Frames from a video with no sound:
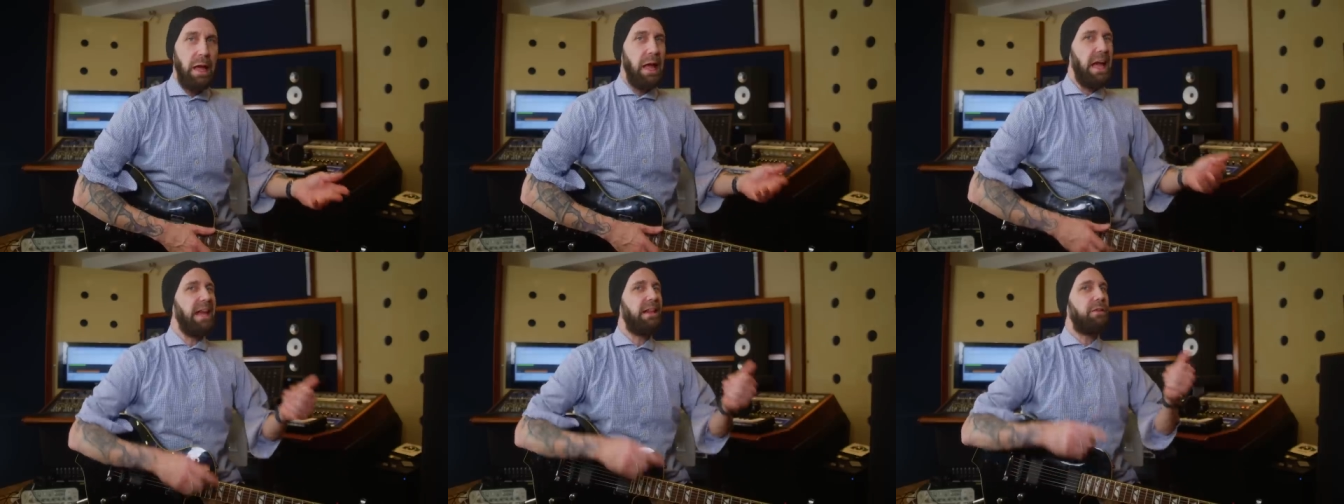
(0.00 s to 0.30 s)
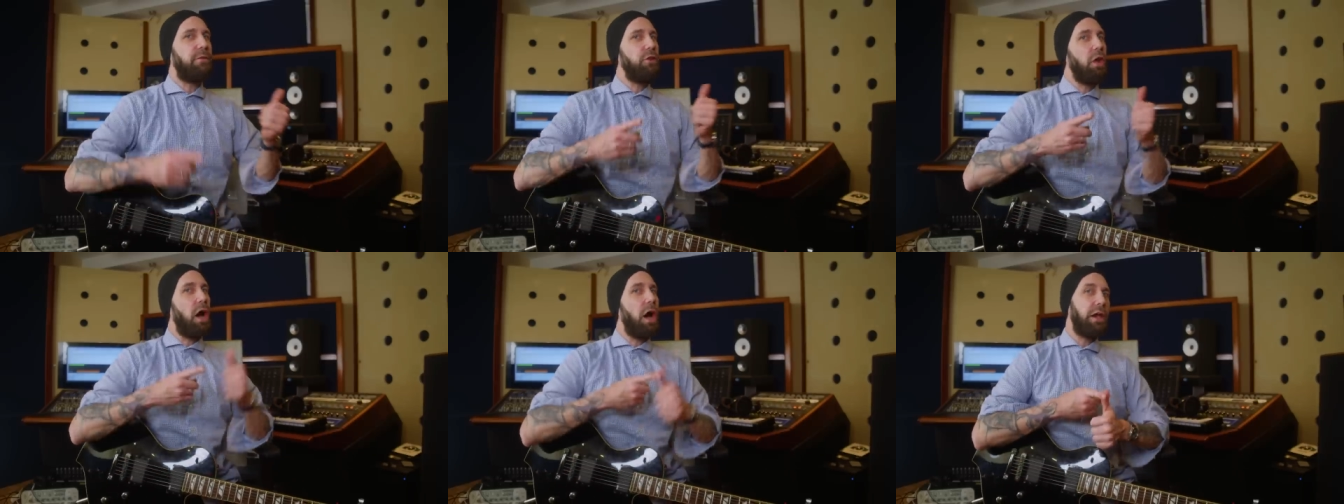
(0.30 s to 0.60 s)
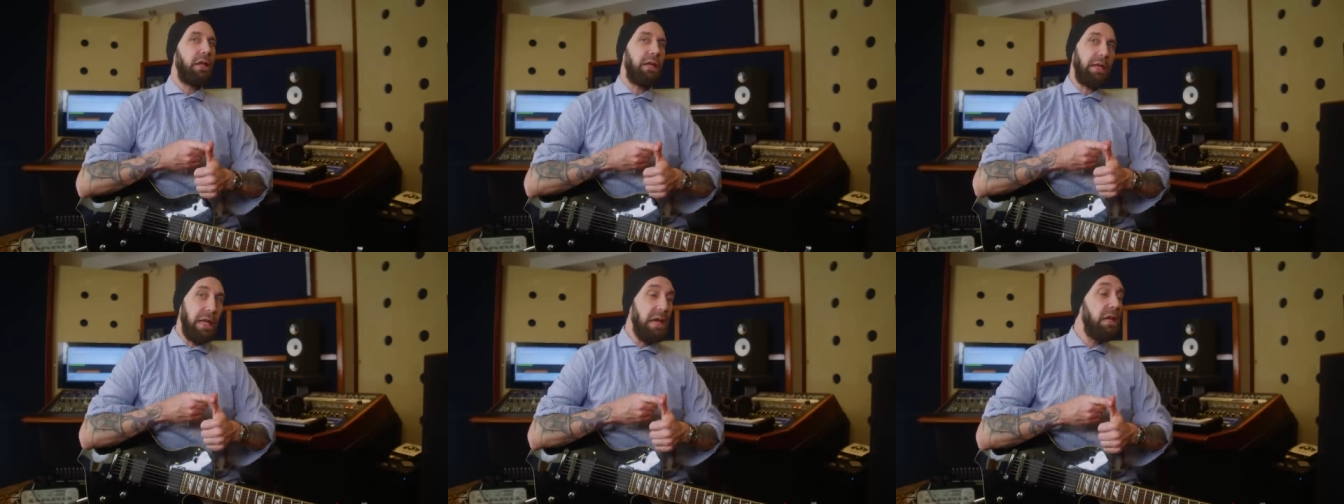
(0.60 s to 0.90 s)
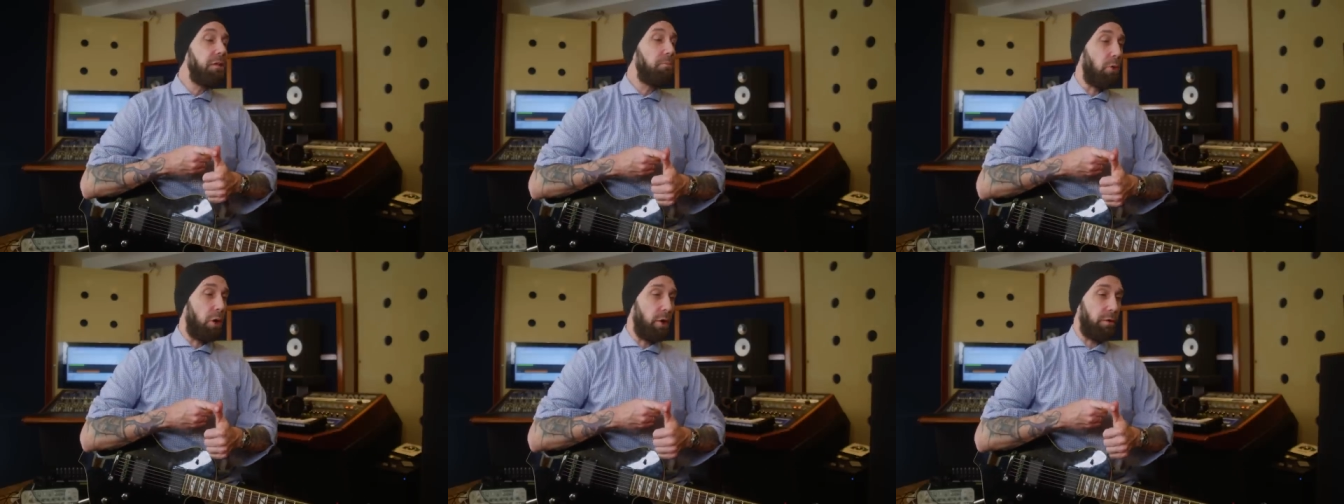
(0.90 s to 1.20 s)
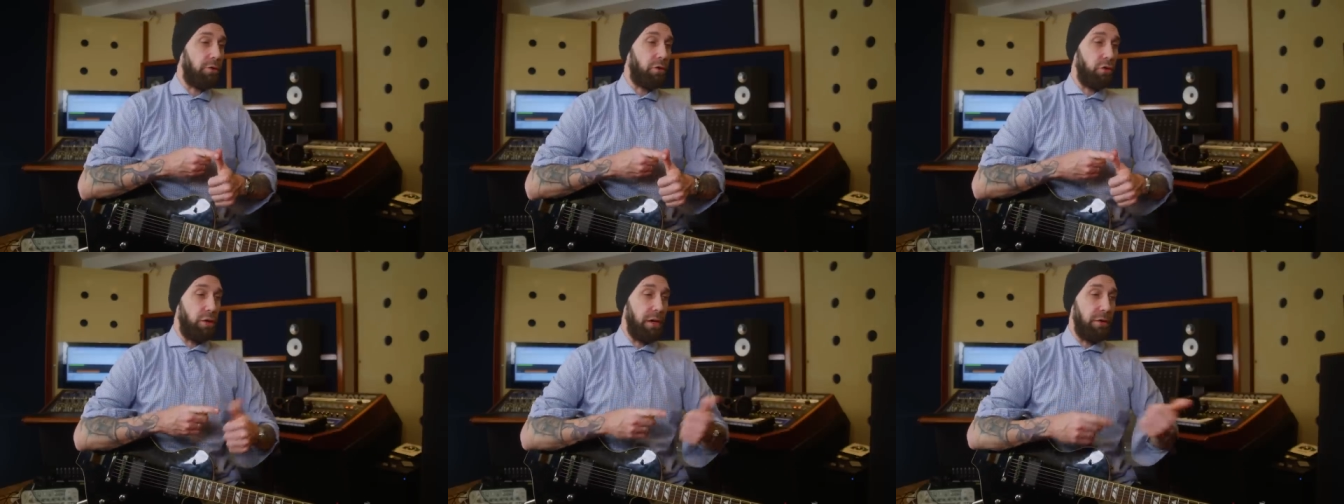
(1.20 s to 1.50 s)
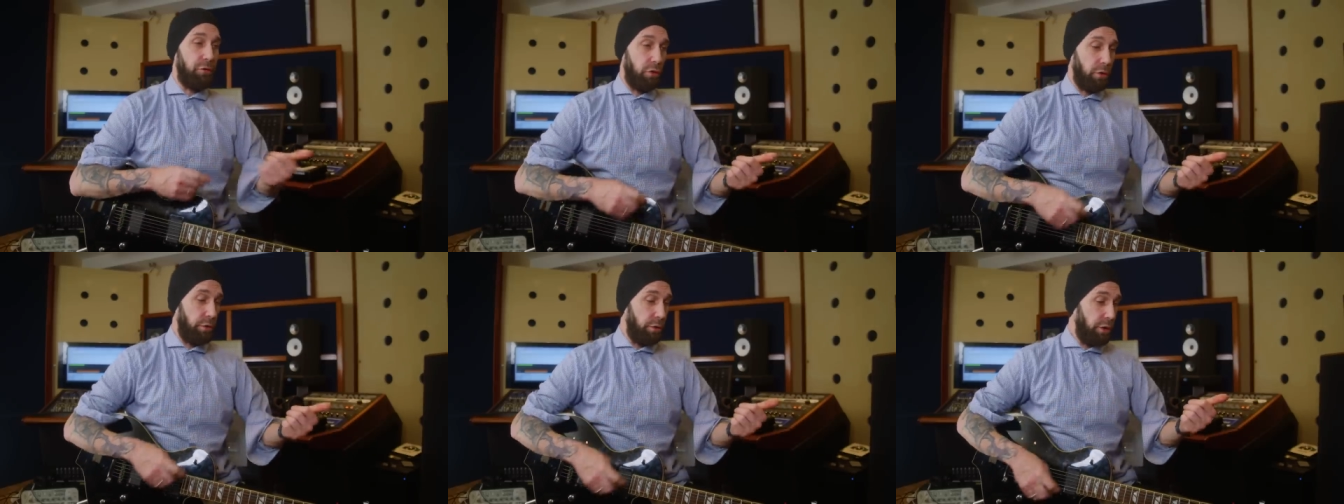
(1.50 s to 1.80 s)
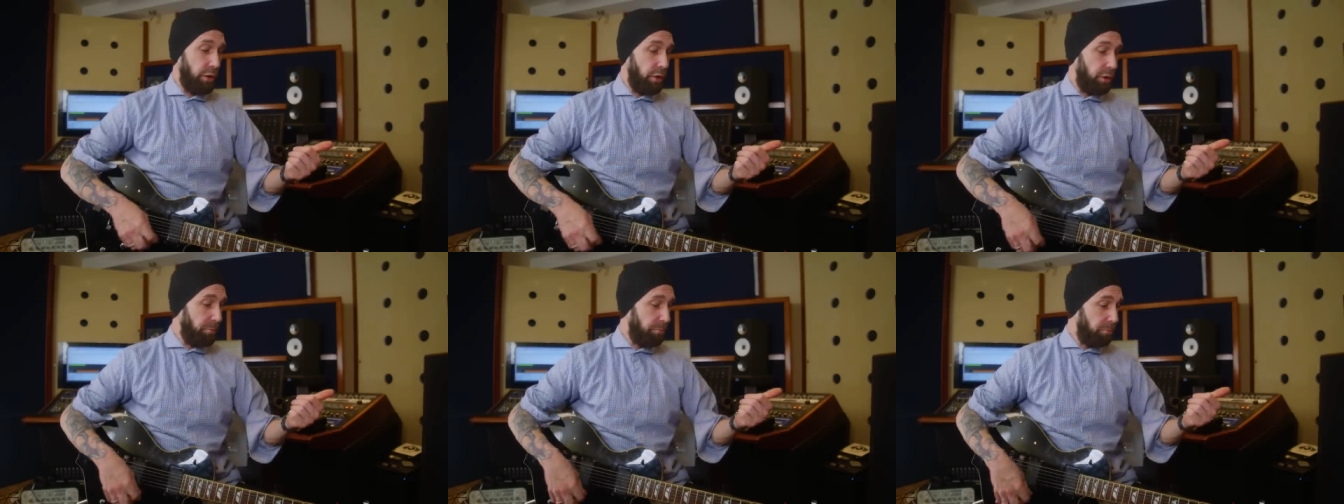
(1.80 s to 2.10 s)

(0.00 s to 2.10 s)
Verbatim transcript: It's not a gain monster, as you can hear.